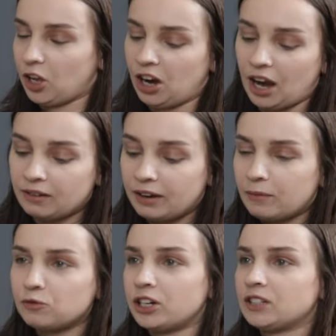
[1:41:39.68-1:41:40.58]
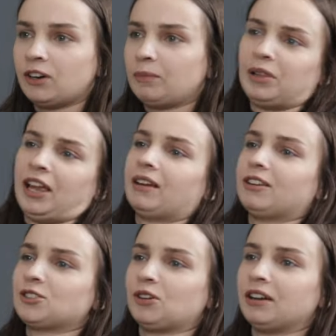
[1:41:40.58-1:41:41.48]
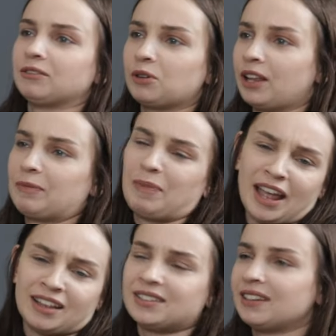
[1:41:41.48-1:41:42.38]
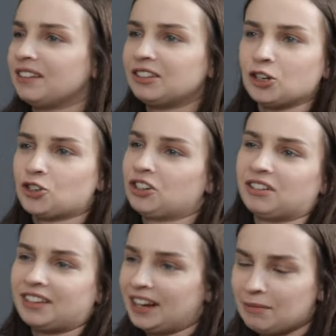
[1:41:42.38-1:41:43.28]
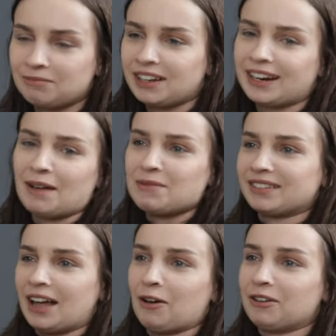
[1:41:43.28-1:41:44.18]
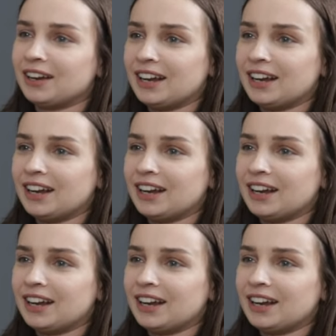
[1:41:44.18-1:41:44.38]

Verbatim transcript: And I am dressed very plainly, so I took like pants and a t-shirt, and I'm like coming down